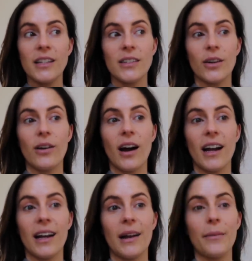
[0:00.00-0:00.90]
So,
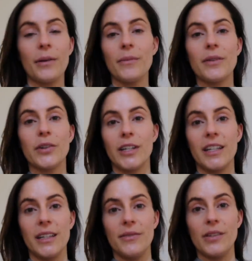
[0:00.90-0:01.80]
and I'm on
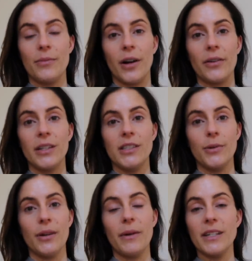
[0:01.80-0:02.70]
maternity leave, so I'm not really
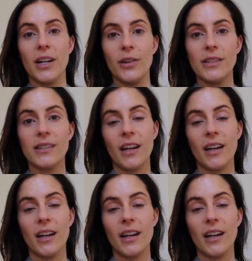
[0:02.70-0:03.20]
doing much else,